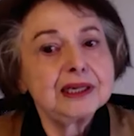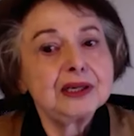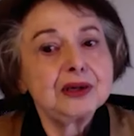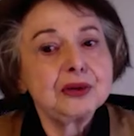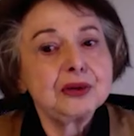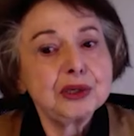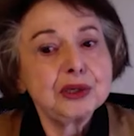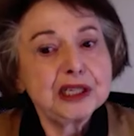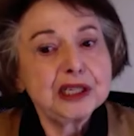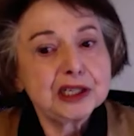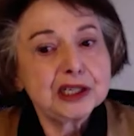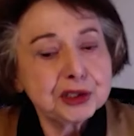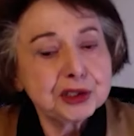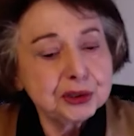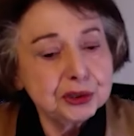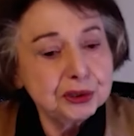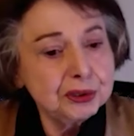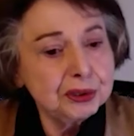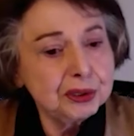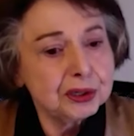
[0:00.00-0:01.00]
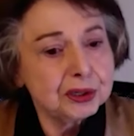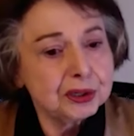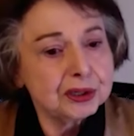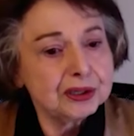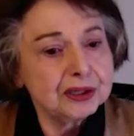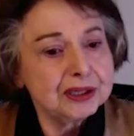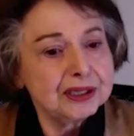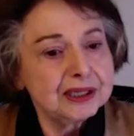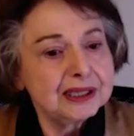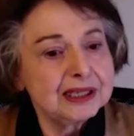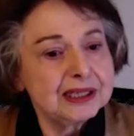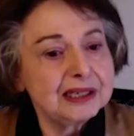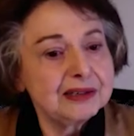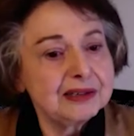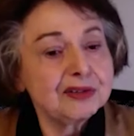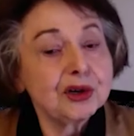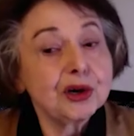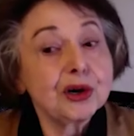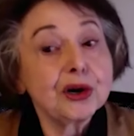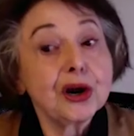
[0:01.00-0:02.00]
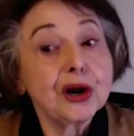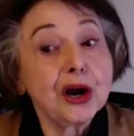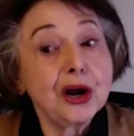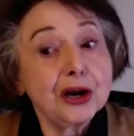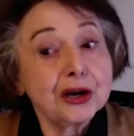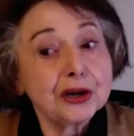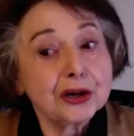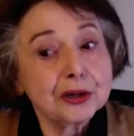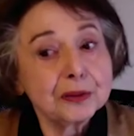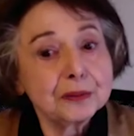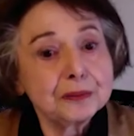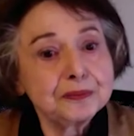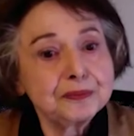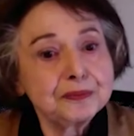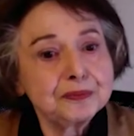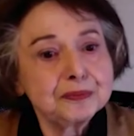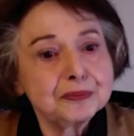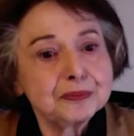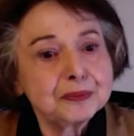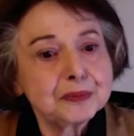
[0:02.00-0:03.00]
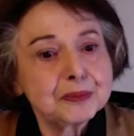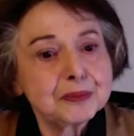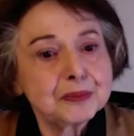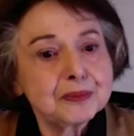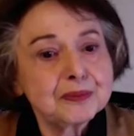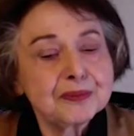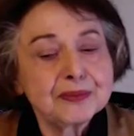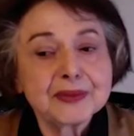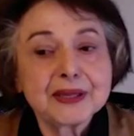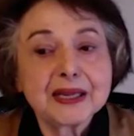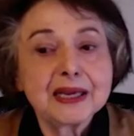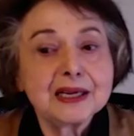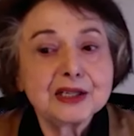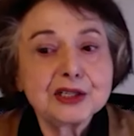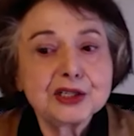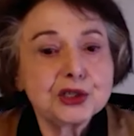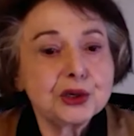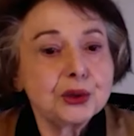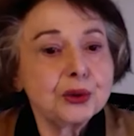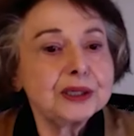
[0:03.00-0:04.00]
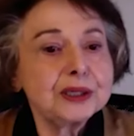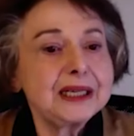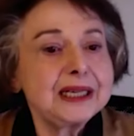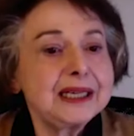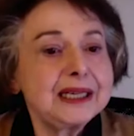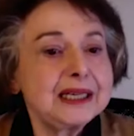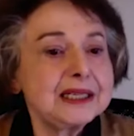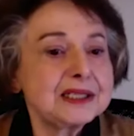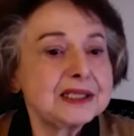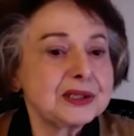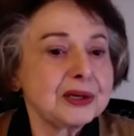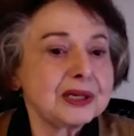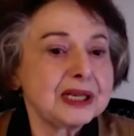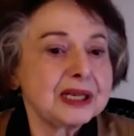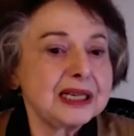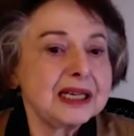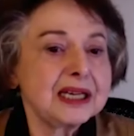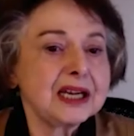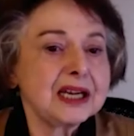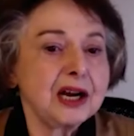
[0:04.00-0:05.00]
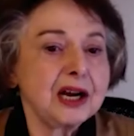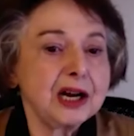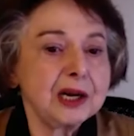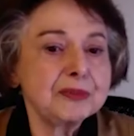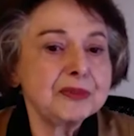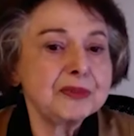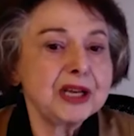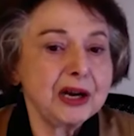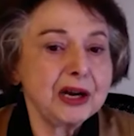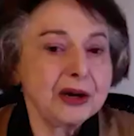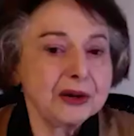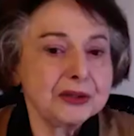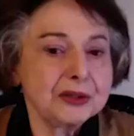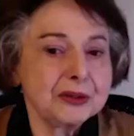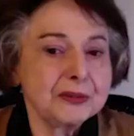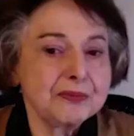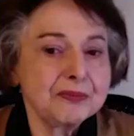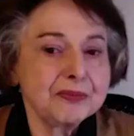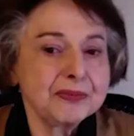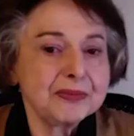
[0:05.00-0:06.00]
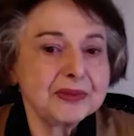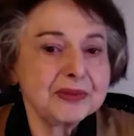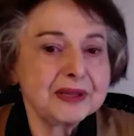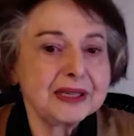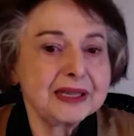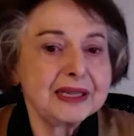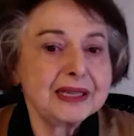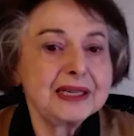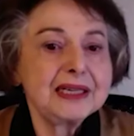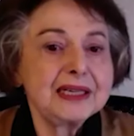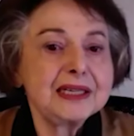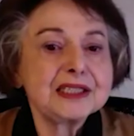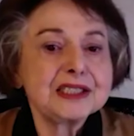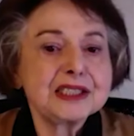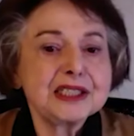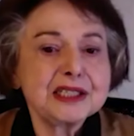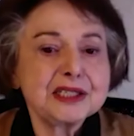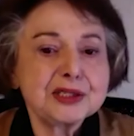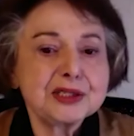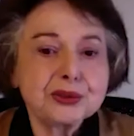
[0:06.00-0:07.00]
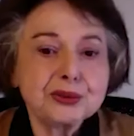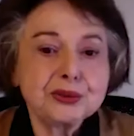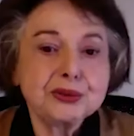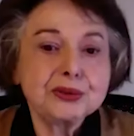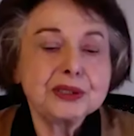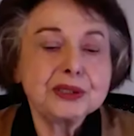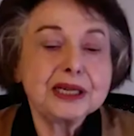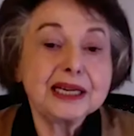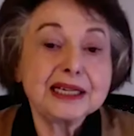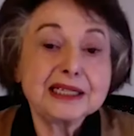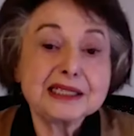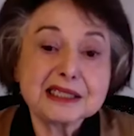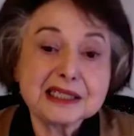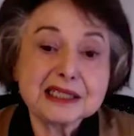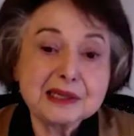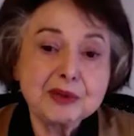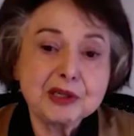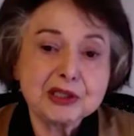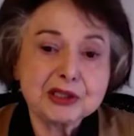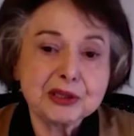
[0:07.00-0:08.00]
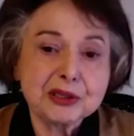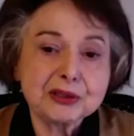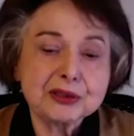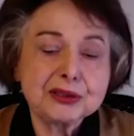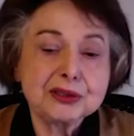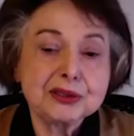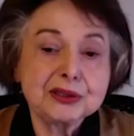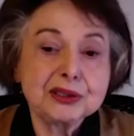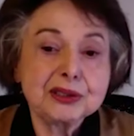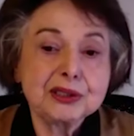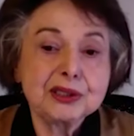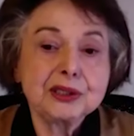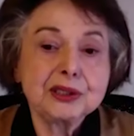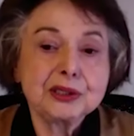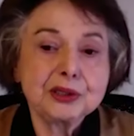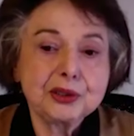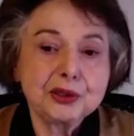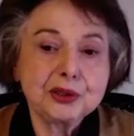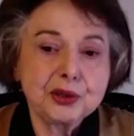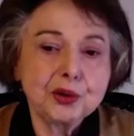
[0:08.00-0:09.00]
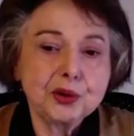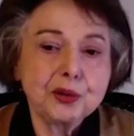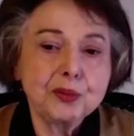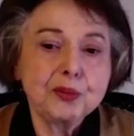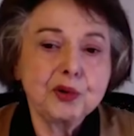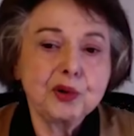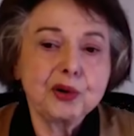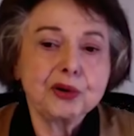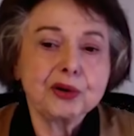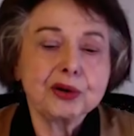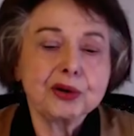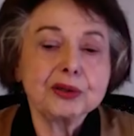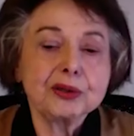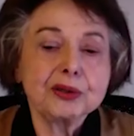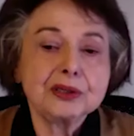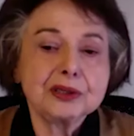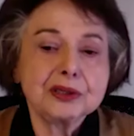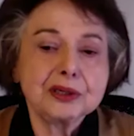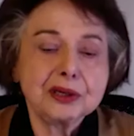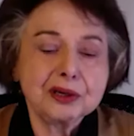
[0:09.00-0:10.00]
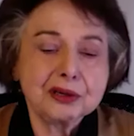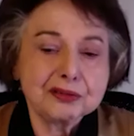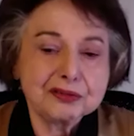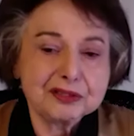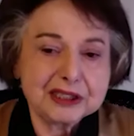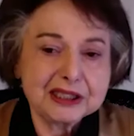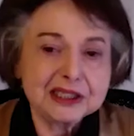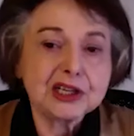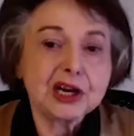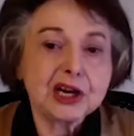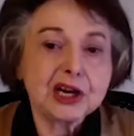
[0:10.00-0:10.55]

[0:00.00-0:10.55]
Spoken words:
Reassure her, give her a hug." Joni instantly calmed down. She soon exhibited no more of these